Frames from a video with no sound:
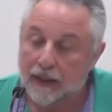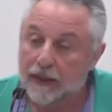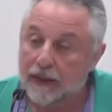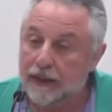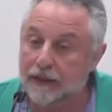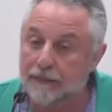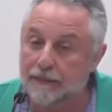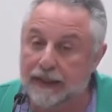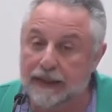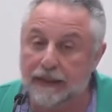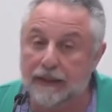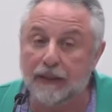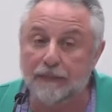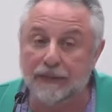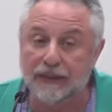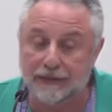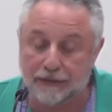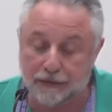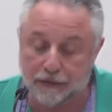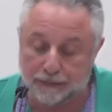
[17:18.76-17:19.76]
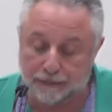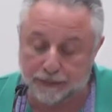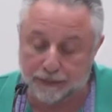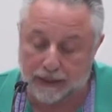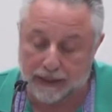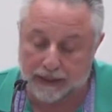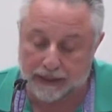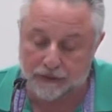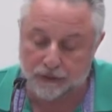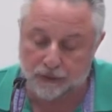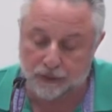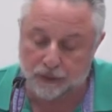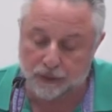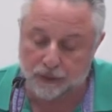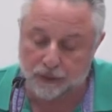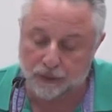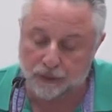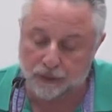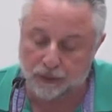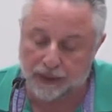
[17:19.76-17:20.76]
It may come as a surprise to
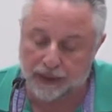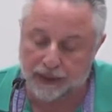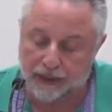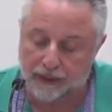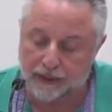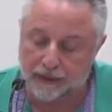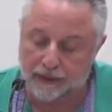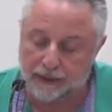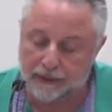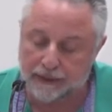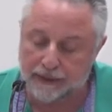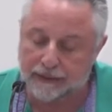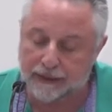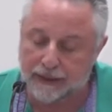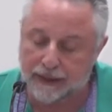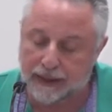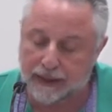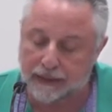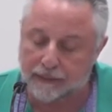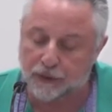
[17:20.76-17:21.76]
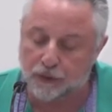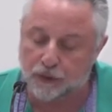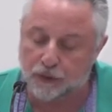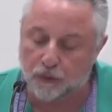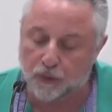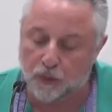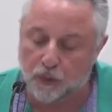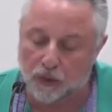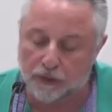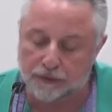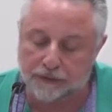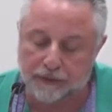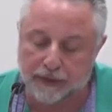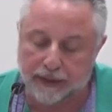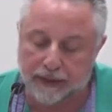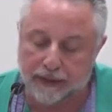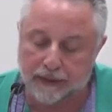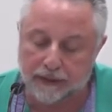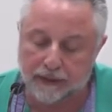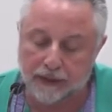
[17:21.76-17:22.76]
you to hear that the language of
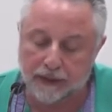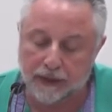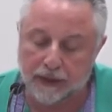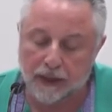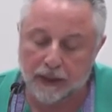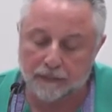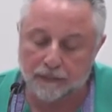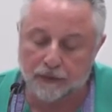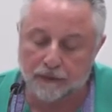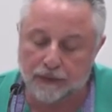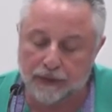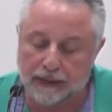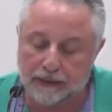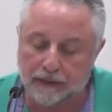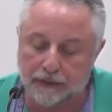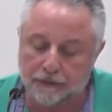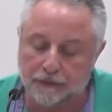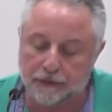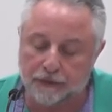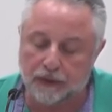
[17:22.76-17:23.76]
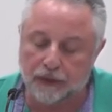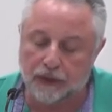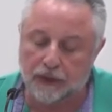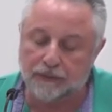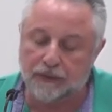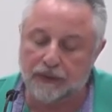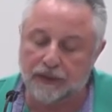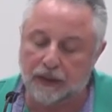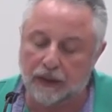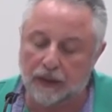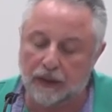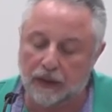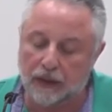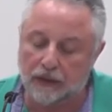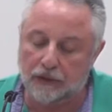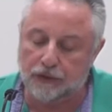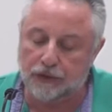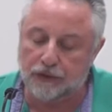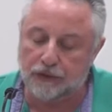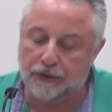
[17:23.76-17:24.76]
warfare provided Freud with the
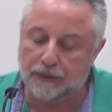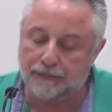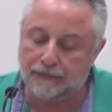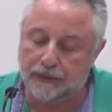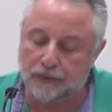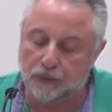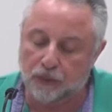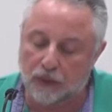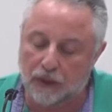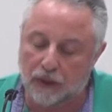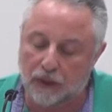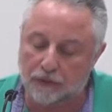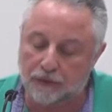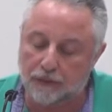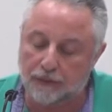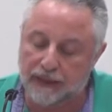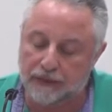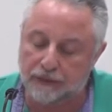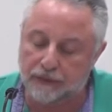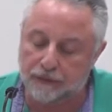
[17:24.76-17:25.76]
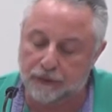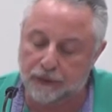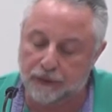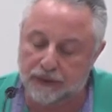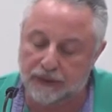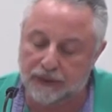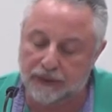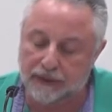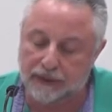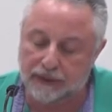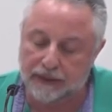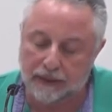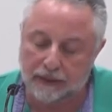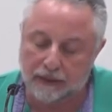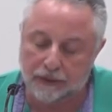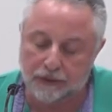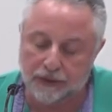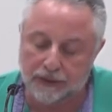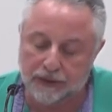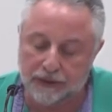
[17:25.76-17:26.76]
largest repertoire of metaphors and
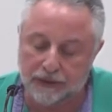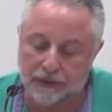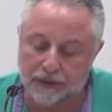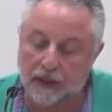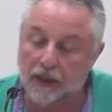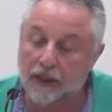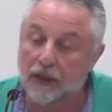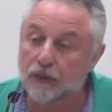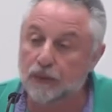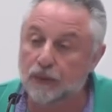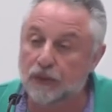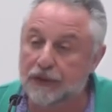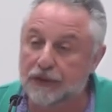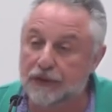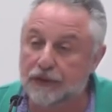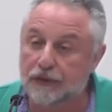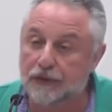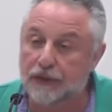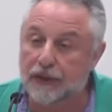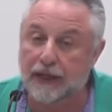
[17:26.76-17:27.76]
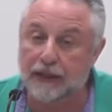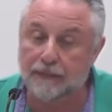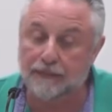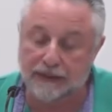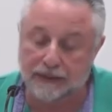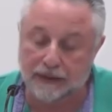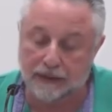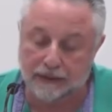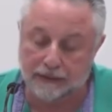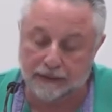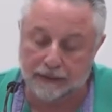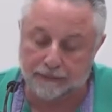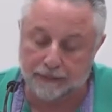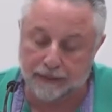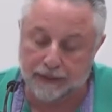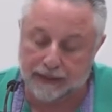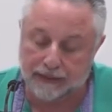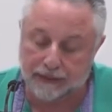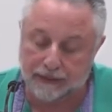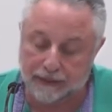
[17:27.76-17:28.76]
analogies to describe analytic
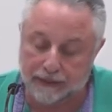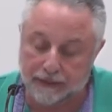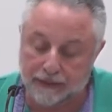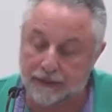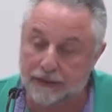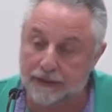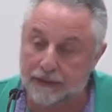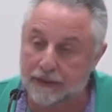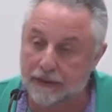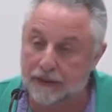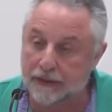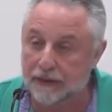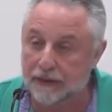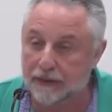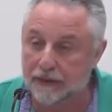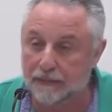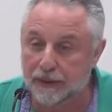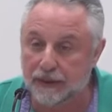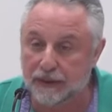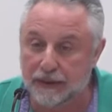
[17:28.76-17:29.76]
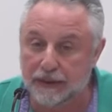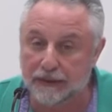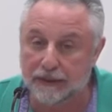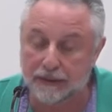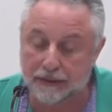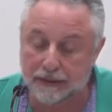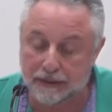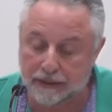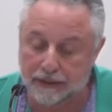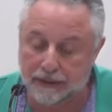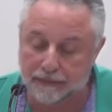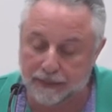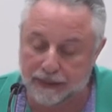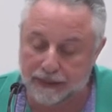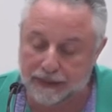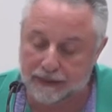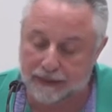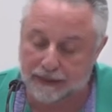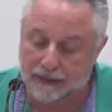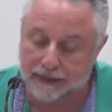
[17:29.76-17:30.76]
practice. But this simply
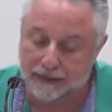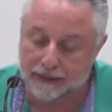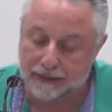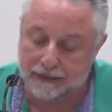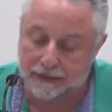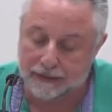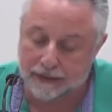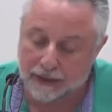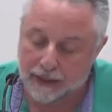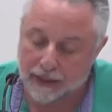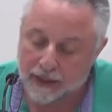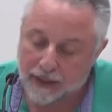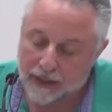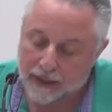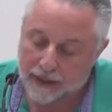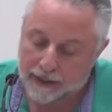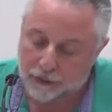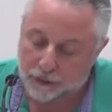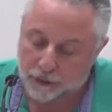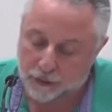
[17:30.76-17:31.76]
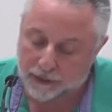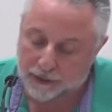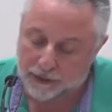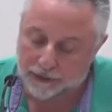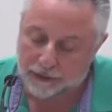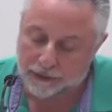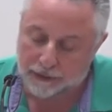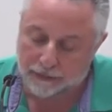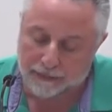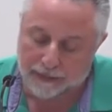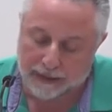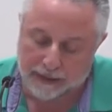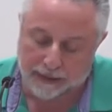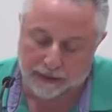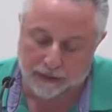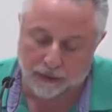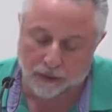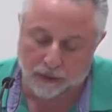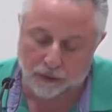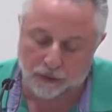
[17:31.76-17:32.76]
is the case. He turned the
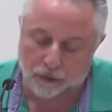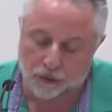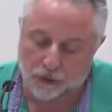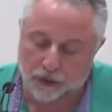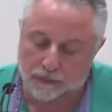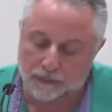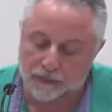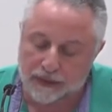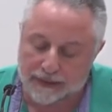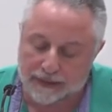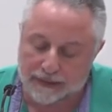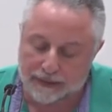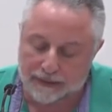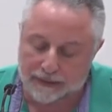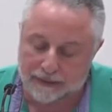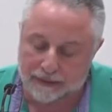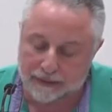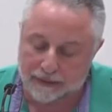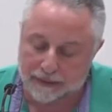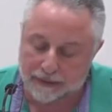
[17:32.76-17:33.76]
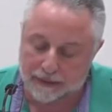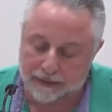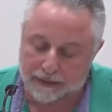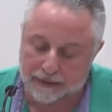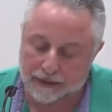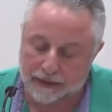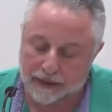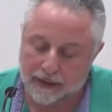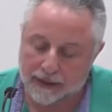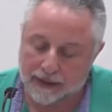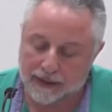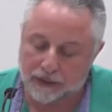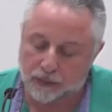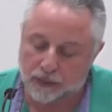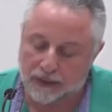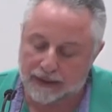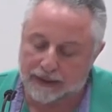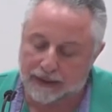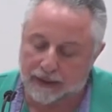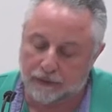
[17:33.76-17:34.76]
bellicose term resistance into
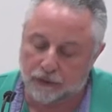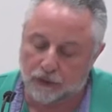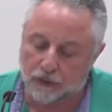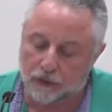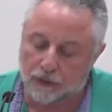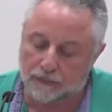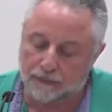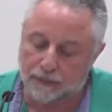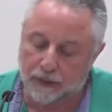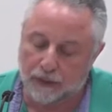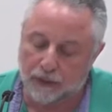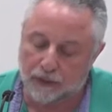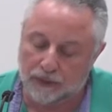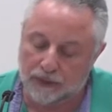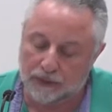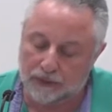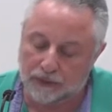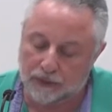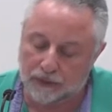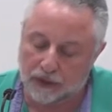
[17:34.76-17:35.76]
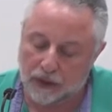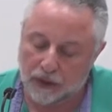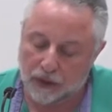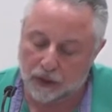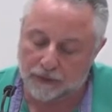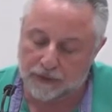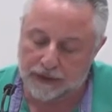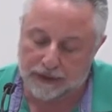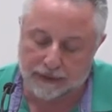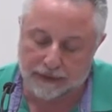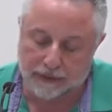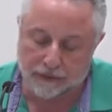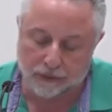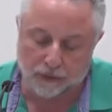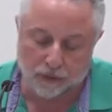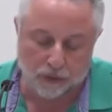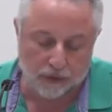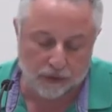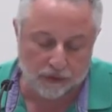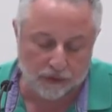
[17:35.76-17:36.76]
a central component of his
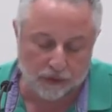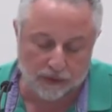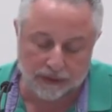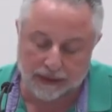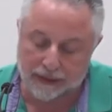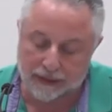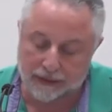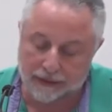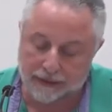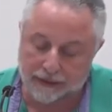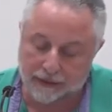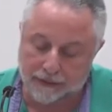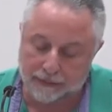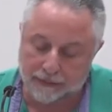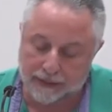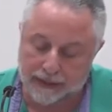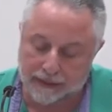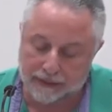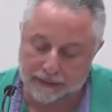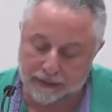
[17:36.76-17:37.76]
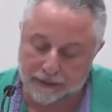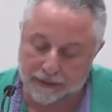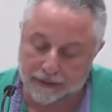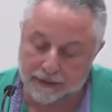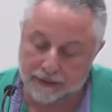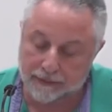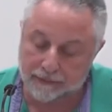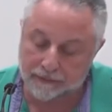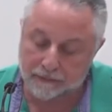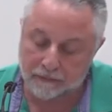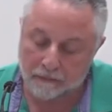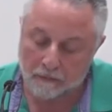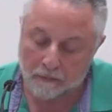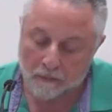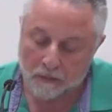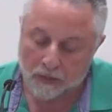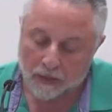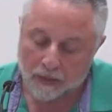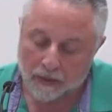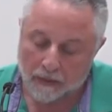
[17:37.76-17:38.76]
discourse on analytic practice.
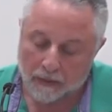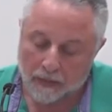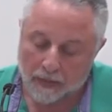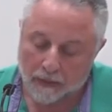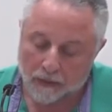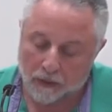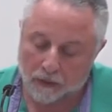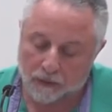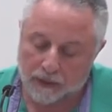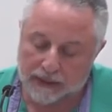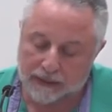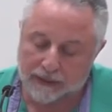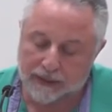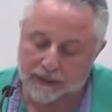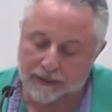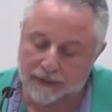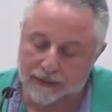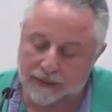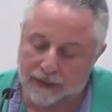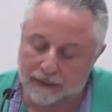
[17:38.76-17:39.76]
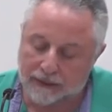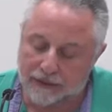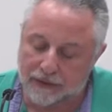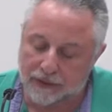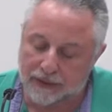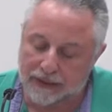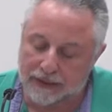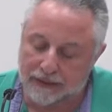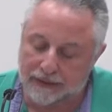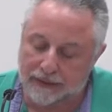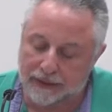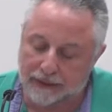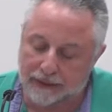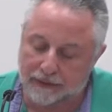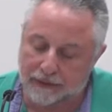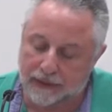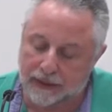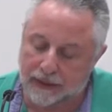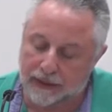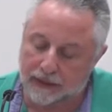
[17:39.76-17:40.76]
Already in studies on
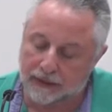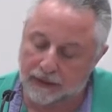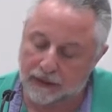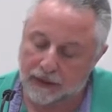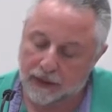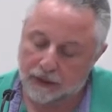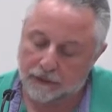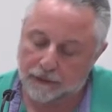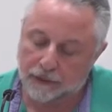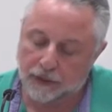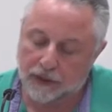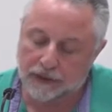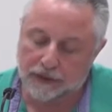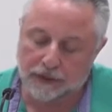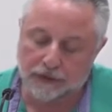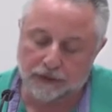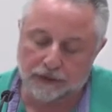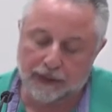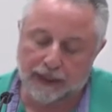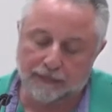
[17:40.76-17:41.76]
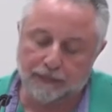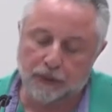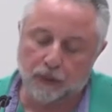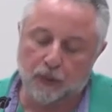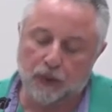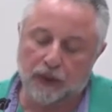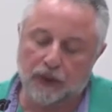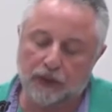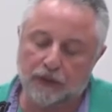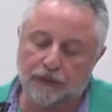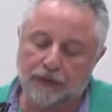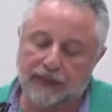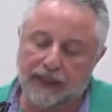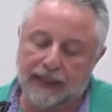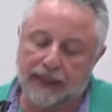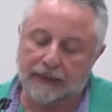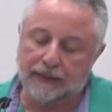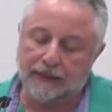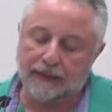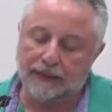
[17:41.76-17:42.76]
hysteria, Freud described the work of the
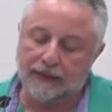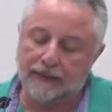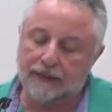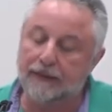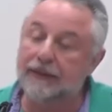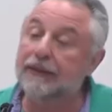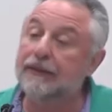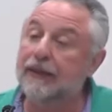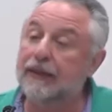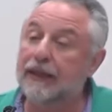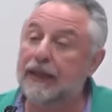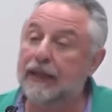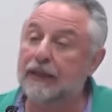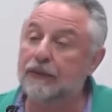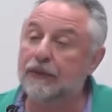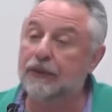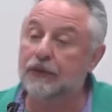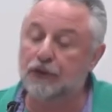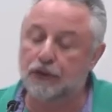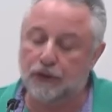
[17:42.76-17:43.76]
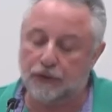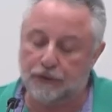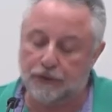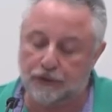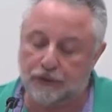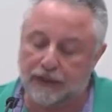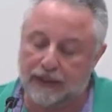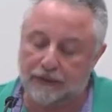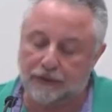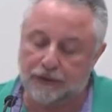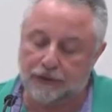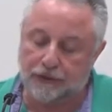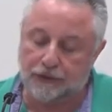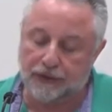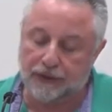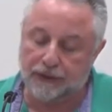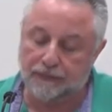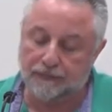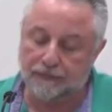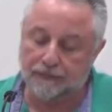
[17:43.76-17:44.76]
analyst in the language of strategy.